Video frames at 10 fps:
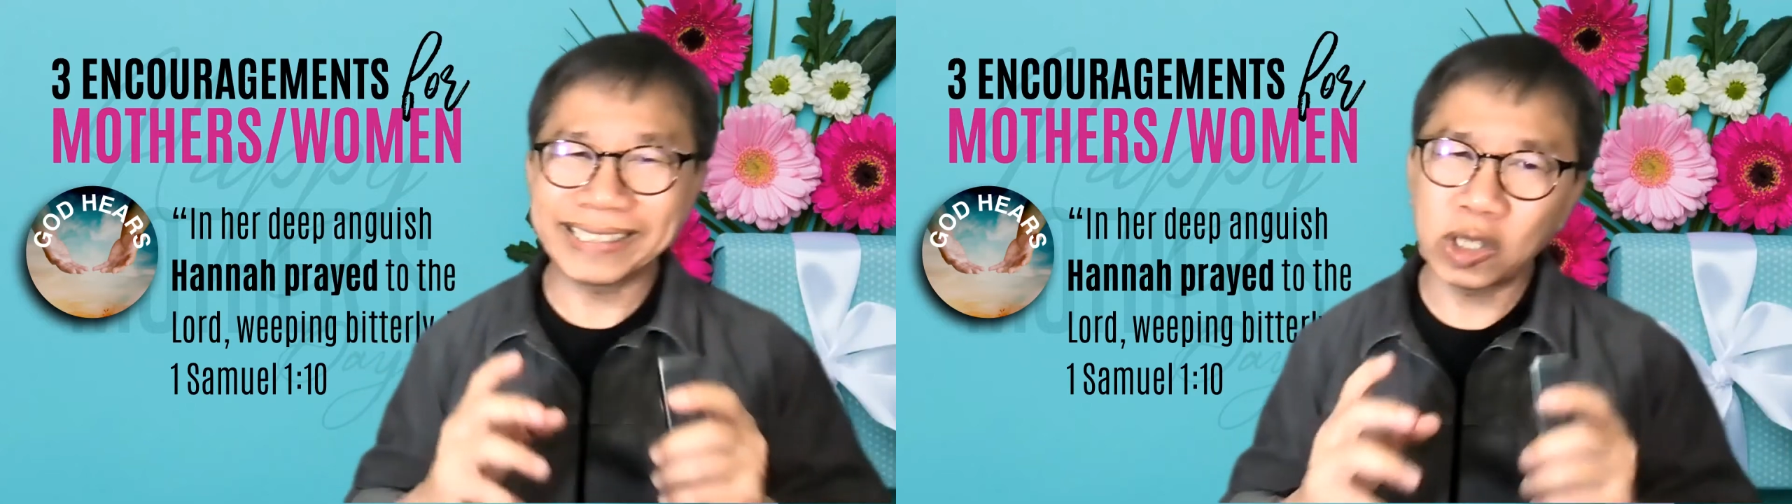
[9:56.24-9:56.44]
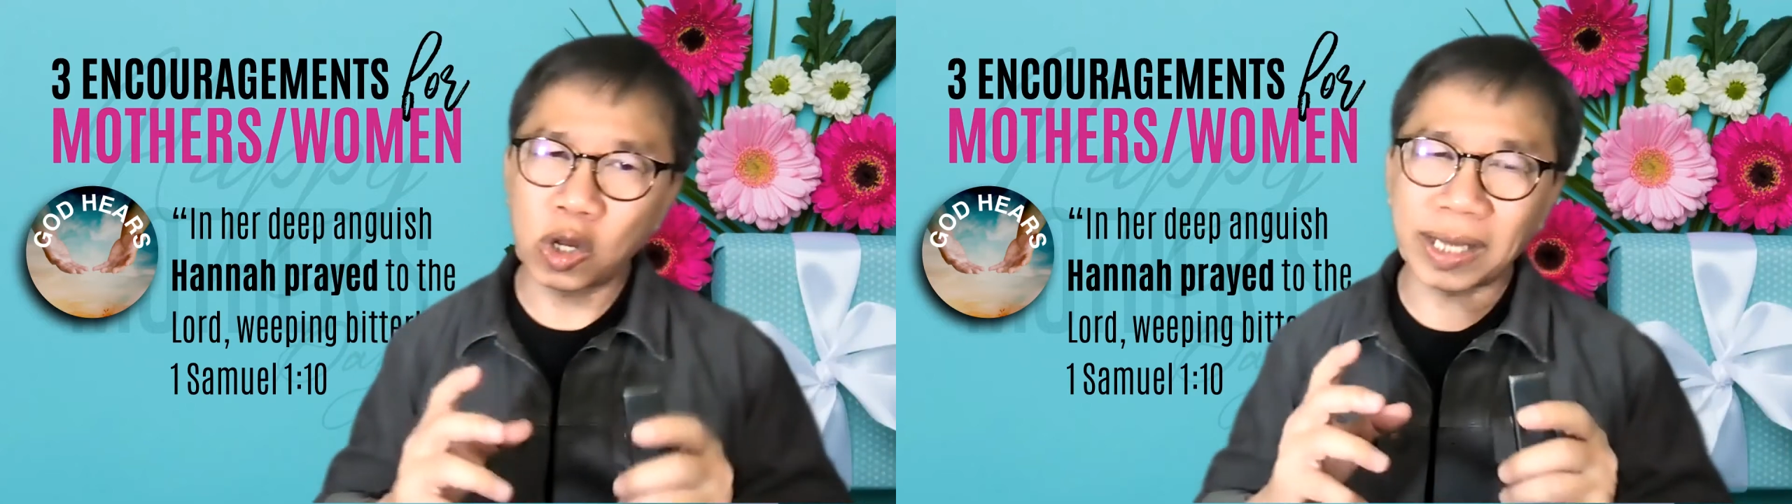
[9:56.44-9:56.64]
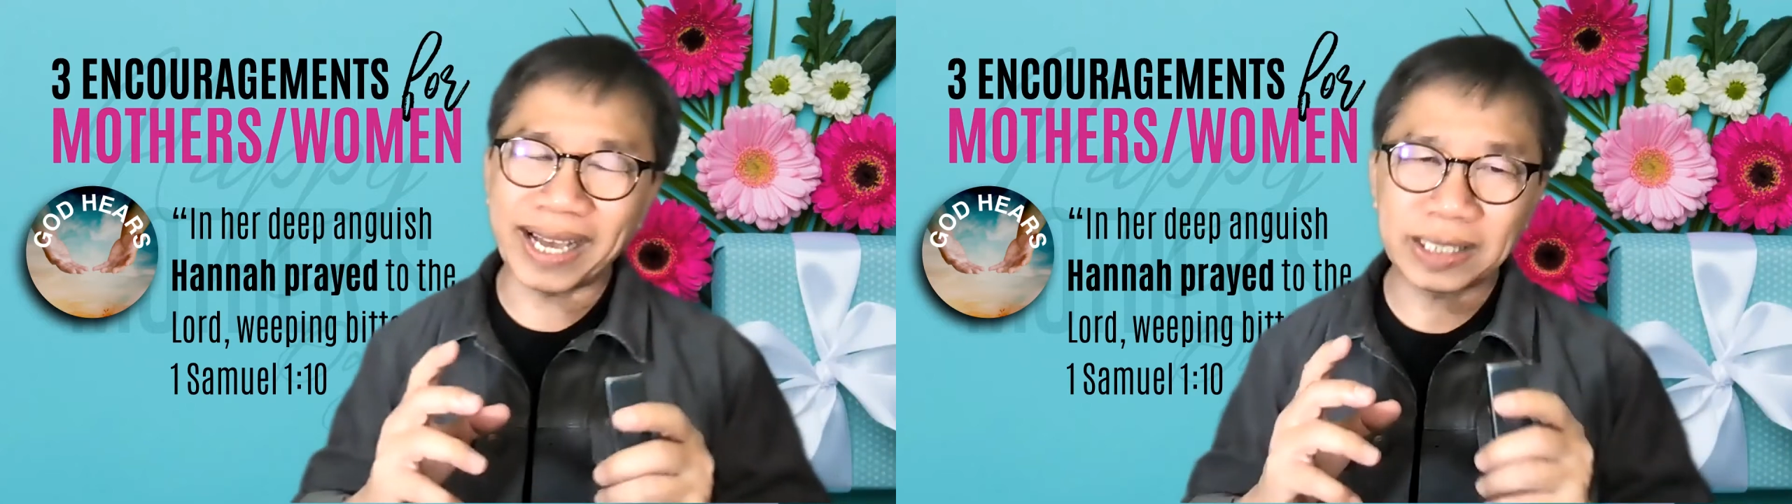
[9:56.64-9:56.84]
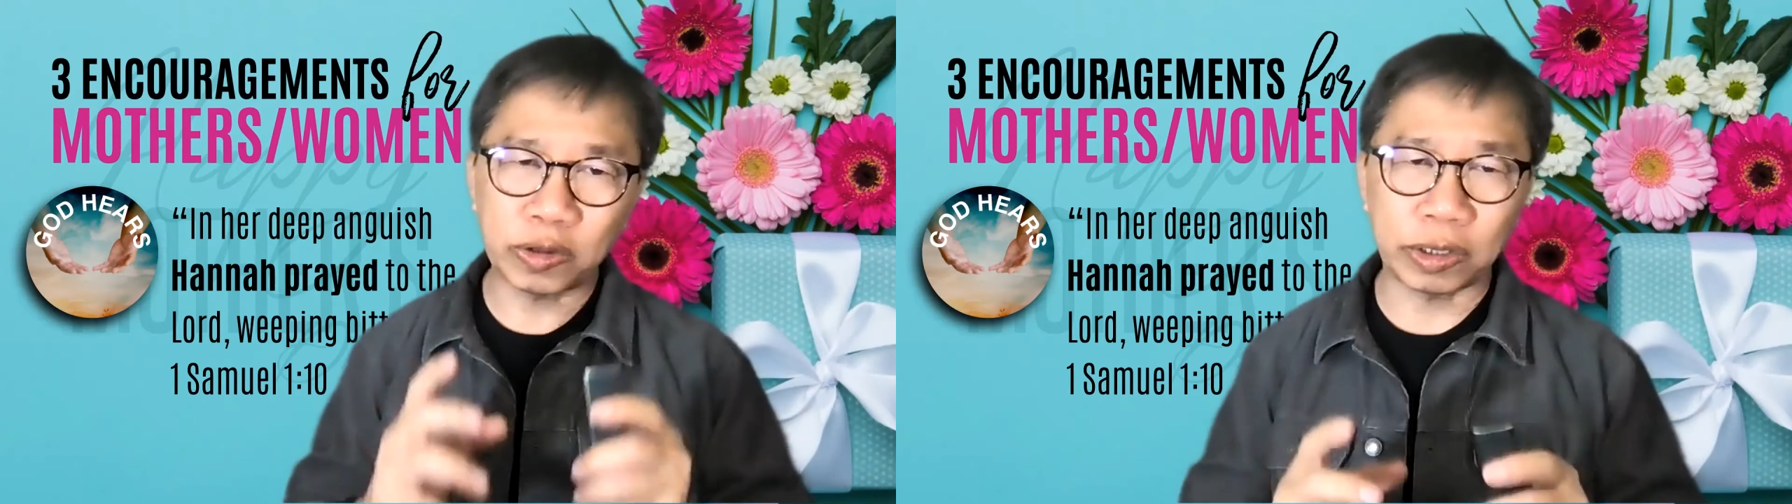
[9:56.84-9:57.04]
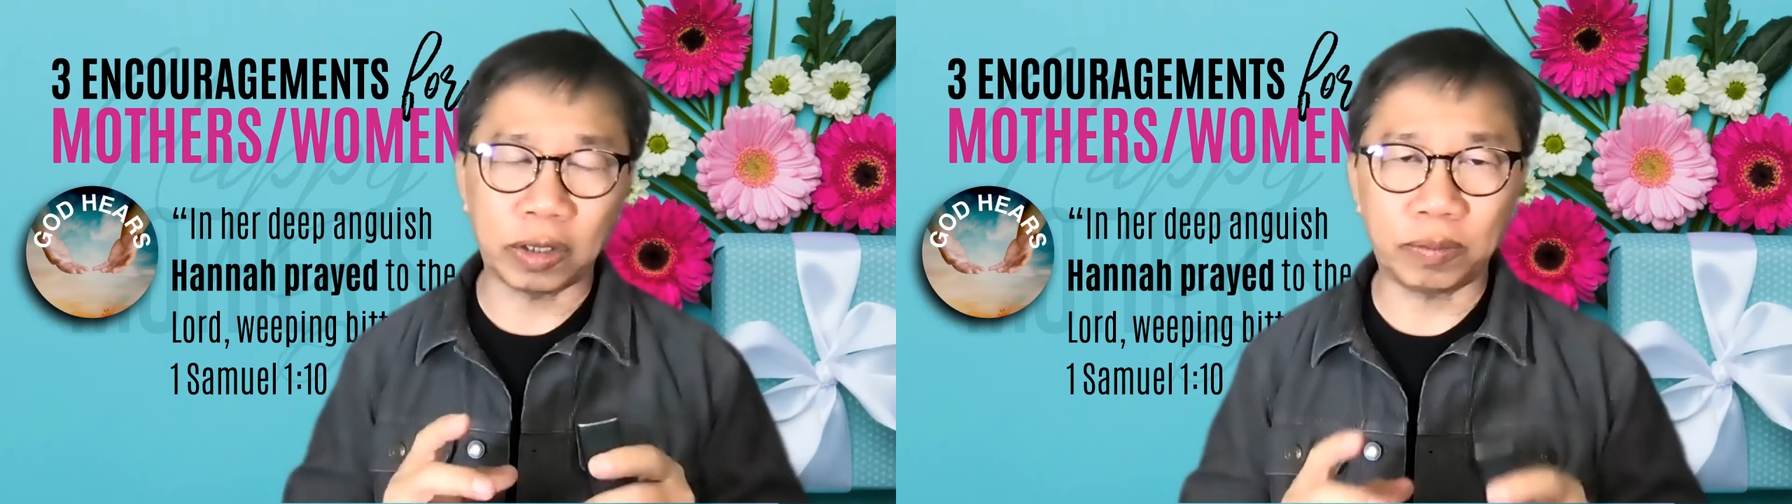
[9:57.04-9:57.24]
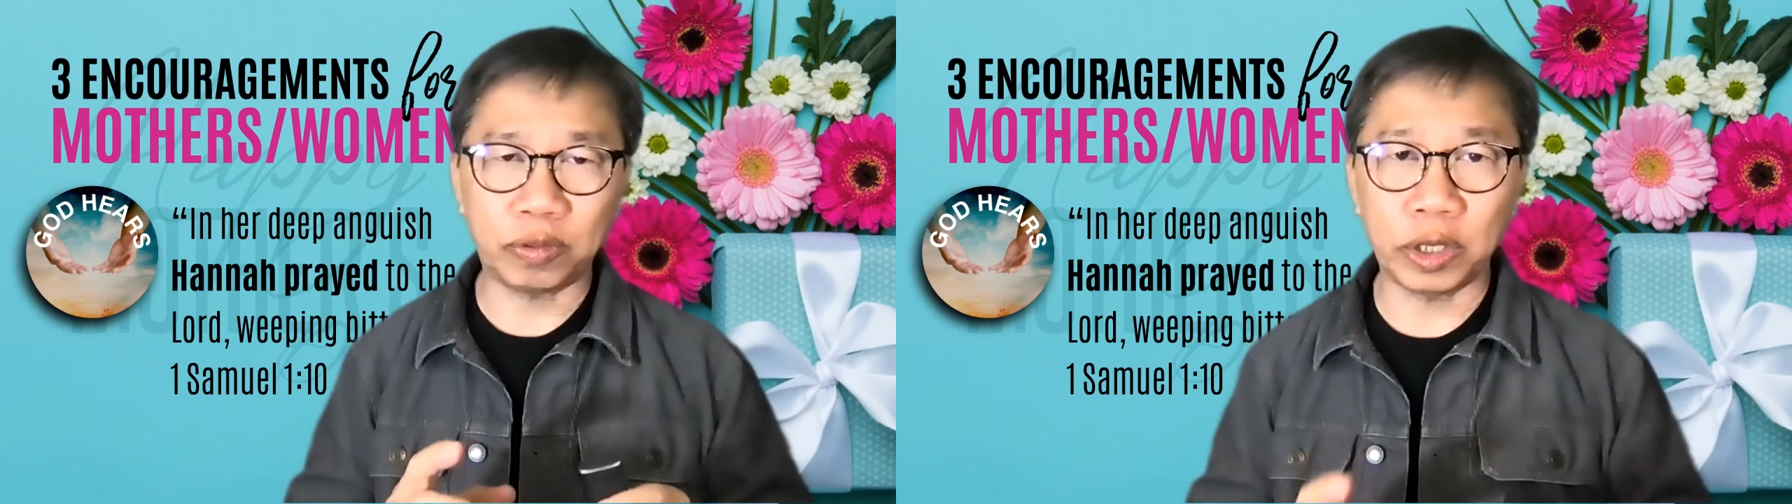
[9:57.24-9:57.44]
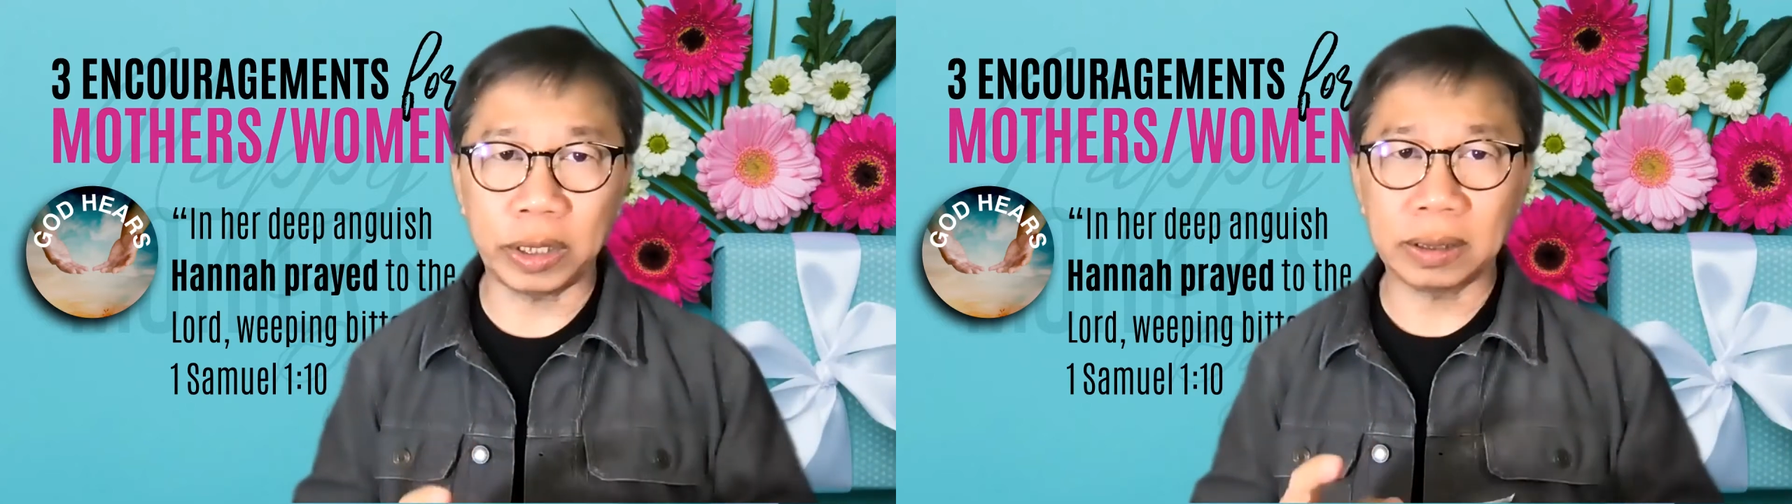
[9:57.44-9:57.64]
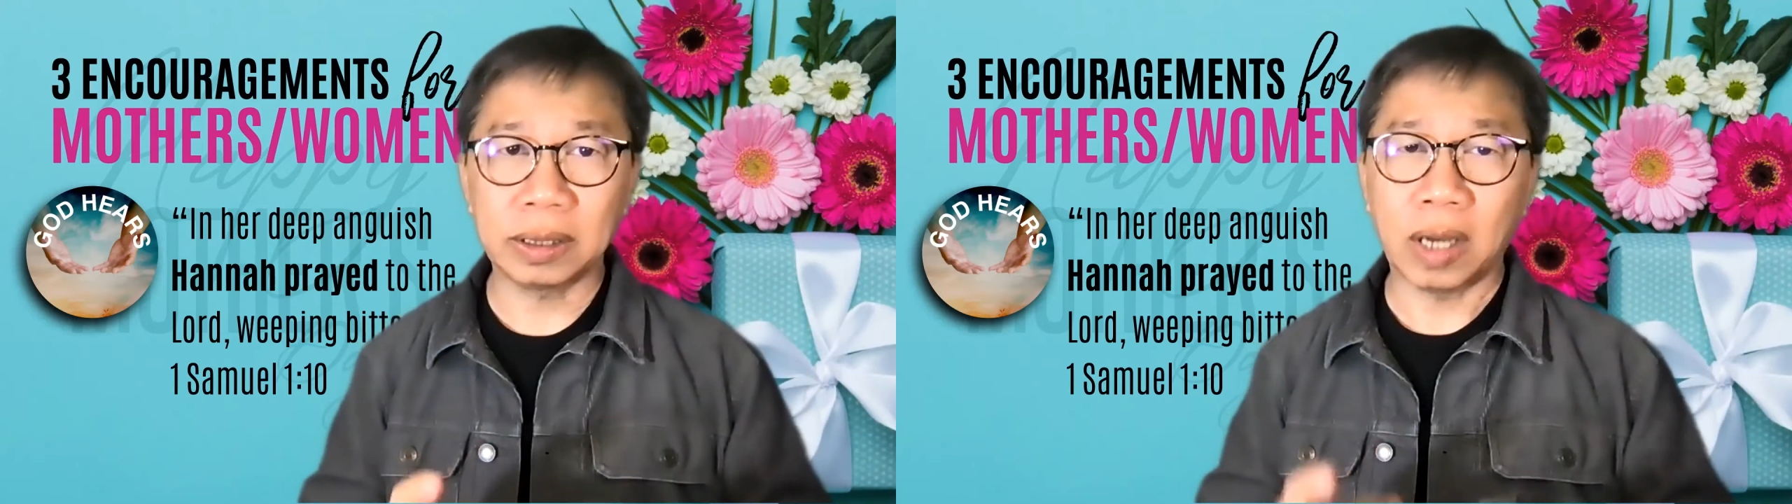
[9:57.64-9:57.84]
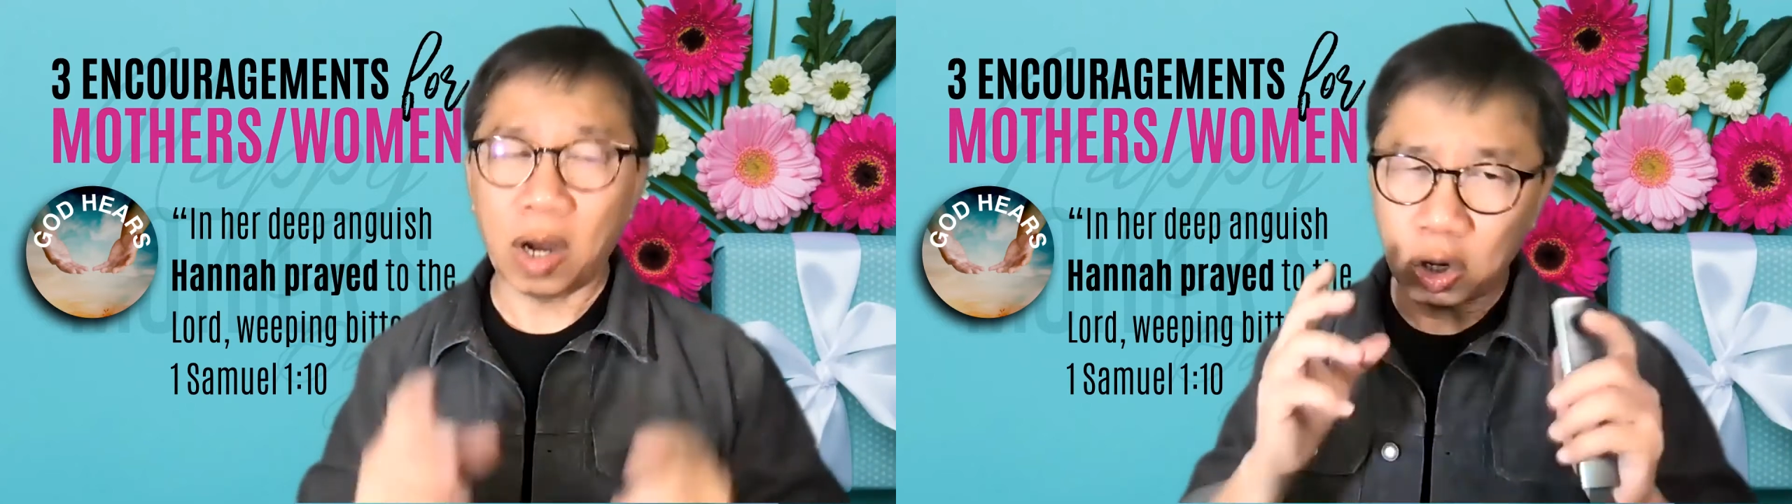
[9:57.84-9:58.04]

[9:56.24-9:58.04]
is not answering your prayer,